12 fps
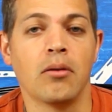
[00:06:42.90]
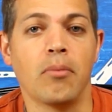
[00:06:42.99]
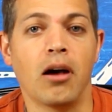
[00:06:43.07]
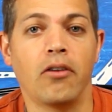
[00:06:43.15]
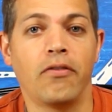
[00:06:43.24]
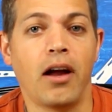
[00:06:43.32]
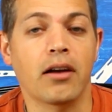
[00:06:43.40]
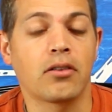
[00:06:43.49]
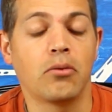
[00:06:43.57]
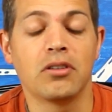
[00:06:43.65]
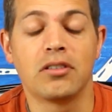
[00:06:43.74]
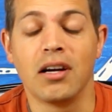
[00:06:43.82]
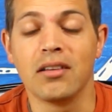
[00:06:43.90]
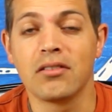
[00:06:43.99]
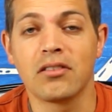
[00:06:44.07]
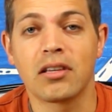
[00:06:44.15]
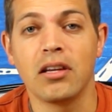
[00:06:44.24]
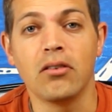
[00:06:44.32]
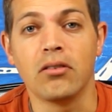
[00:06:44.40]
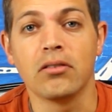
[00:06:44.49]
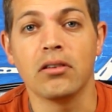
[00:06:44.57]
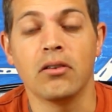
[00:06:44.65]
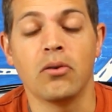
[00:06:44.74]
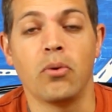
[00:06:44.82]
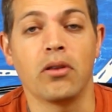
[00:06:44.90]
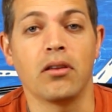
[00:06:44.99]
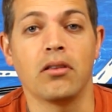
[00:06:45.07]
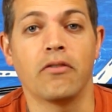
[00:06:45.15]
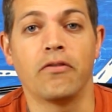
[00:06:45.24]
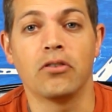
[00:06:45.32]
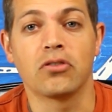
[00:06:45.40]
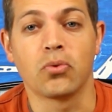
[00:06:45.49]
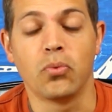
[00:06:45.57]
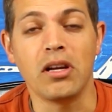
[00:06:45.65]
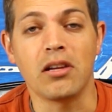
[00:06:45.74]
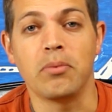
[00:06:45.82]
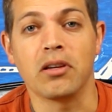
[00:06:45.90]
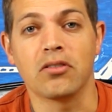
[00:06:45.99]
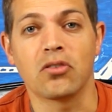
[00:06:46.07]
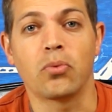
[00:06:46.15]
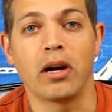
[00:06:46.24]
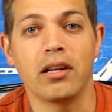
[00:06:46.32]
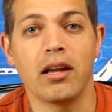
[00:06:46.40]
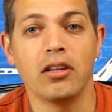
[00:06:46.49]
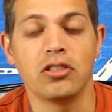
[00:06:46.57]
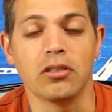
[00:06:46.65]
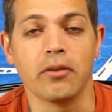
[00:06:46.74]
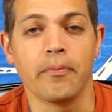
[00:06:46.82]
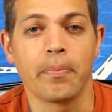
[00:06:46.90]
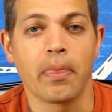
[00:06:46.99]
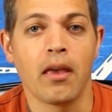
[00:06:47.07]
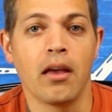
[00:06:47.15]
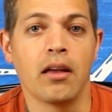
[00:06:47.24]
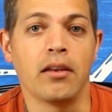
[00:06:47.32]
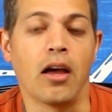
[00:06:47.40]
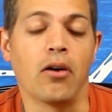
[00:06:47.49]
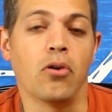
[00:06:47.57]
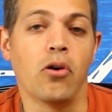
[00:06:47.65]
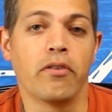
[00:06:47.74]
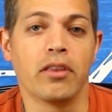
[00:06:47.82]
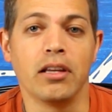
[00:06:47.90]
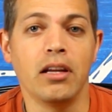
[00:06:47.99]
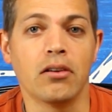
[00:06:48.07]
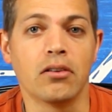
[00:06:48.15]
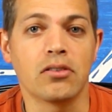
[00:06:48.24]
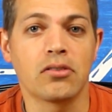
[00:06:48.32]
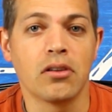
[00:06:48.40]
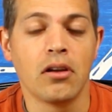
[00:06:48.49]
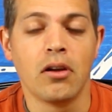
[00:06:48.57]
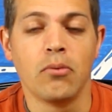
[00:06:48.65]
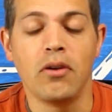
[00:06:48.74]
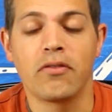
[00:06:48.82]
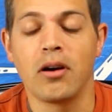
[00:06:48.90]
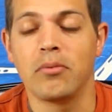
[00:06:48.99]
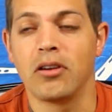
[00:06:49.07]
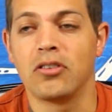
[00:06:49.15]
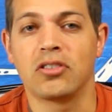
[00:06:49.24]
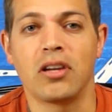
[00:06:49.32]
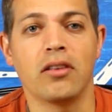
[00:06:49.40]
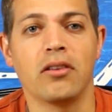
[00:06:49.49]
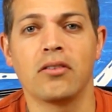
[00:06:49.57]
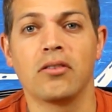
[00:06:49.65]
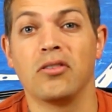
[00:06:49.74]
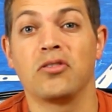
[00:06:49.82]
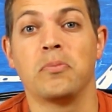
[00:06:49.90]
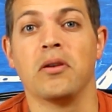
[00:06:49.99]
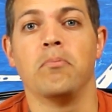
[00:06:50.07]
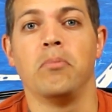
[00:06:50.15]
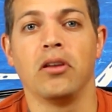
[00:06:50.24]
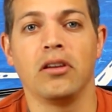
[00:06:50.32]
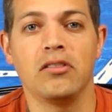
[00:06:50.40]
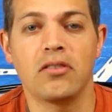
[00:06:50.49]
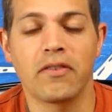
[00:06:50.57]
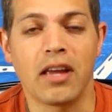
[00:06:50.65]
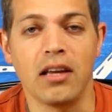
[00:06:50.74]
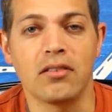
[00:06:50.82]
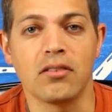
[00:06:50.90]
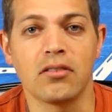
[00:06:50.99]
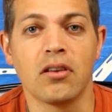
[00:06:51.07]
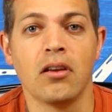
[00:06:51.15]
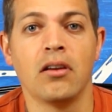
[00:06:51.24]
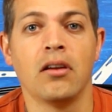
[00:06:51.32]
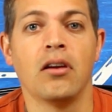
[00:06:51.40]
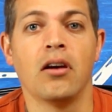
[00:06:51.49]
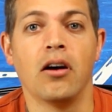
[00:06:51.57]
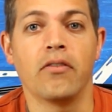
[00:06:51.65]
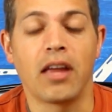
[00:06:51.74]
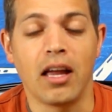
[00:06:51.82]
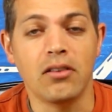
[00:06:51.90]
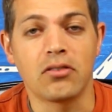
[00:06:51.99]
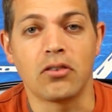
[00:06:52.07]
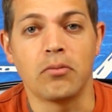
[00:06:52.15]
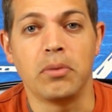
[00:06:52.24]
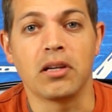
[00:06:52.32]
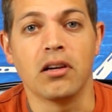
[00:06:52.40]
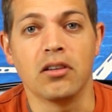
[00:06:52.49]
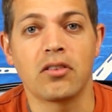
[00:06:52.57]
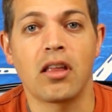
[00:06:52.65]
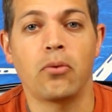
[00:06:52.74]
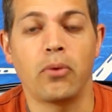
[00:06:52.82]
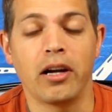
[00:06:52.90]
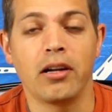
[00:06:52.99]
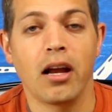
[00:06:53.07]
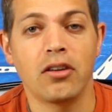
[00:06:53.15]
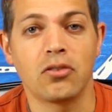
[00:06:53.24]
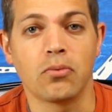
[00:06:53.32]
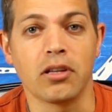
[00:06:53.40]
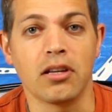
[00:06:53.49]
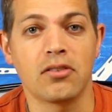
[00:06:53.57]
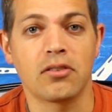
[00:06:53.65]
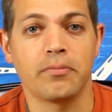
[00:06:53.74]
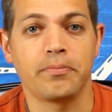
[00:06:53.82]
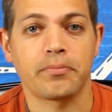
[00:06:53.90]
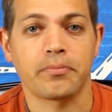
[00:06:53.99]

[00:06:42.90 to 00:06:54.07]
Matter of fact, there were dozens killed within the first week because of radiation. Now, over the years, we've come to understand that there's been millions of cases of cancer because of that radiation release.